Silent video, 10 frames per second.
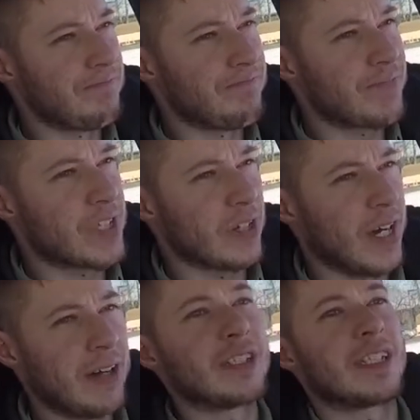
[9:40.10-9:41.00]
So
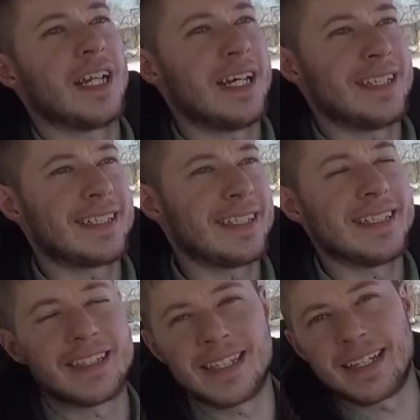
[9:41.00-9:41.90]
I was glad to see
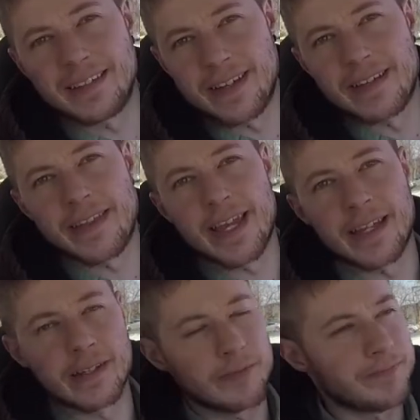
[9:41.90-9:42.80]
that they had done that.
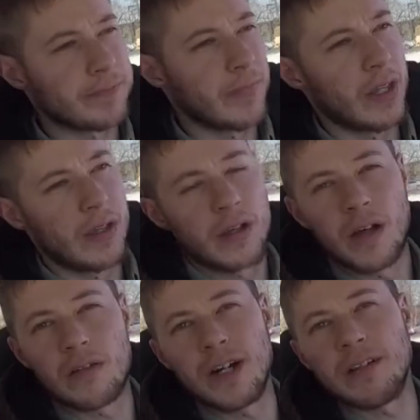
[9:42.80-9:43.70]

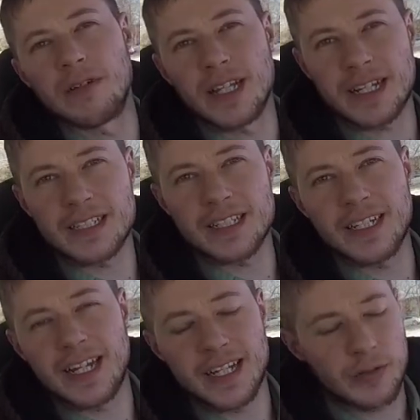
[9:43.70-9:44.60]
Alright, well, like I say,
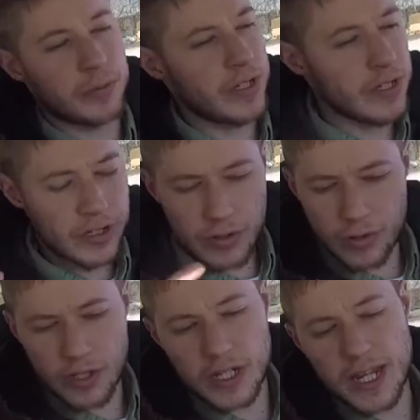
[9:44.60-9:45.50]
guys, please
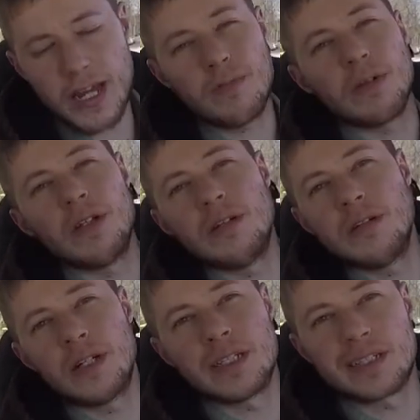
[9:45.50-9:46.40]
use down
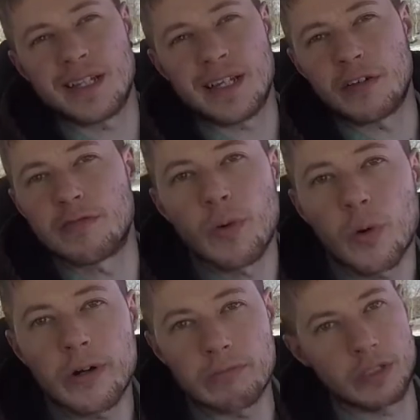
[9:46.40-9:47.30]
below as like a
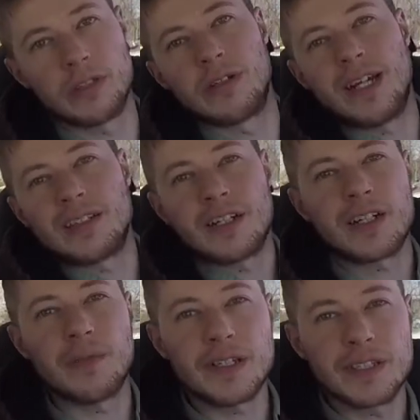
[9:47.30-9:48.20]
forum to kind of
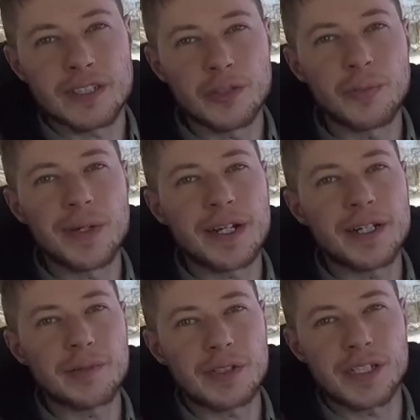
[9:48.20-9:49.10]
talk about these new
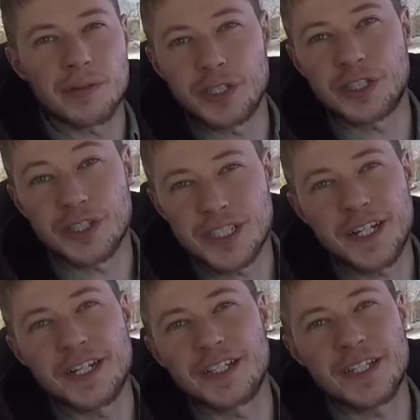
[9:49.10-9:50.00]
pickups, what you're
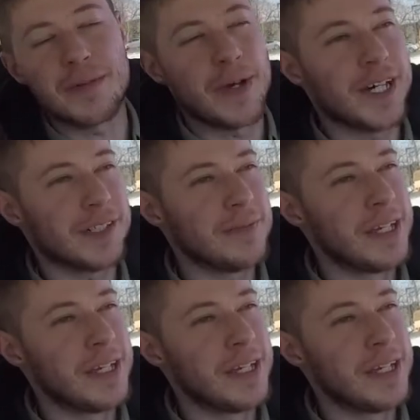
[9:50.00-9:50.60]
excited to see about them,